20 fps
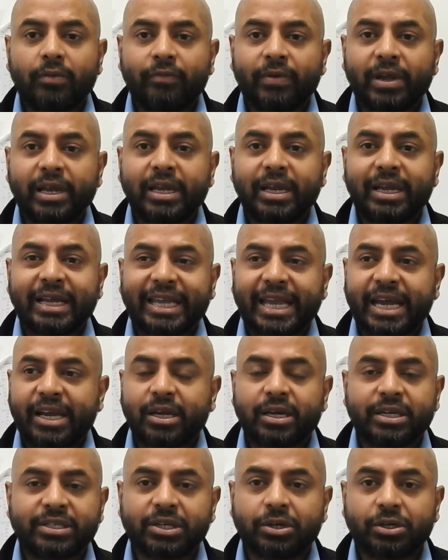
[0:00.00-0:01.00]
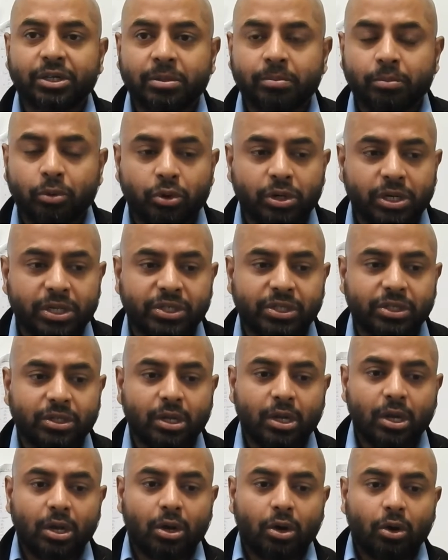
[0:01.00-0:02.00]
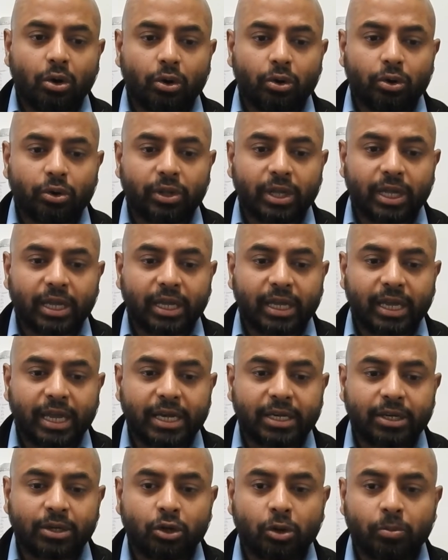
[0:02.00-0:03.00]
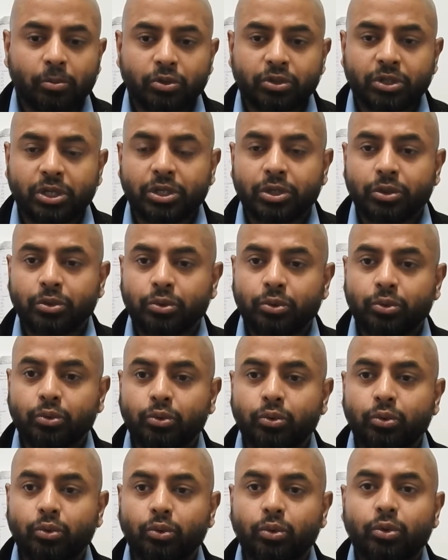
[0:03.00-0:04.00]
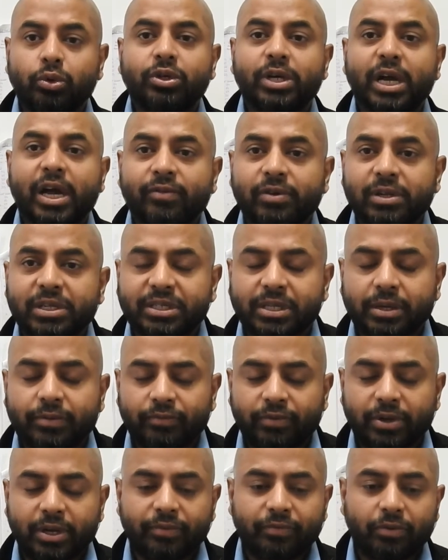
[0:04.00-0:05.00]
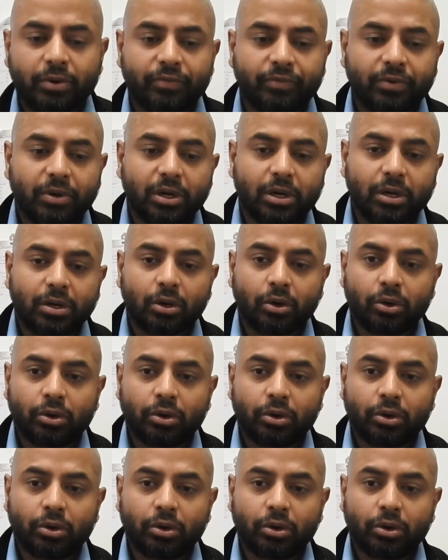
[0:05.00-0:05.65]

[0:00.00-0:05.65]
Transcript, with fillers: will get a certain bonus, or they get an opportunity to travel somewhere for work,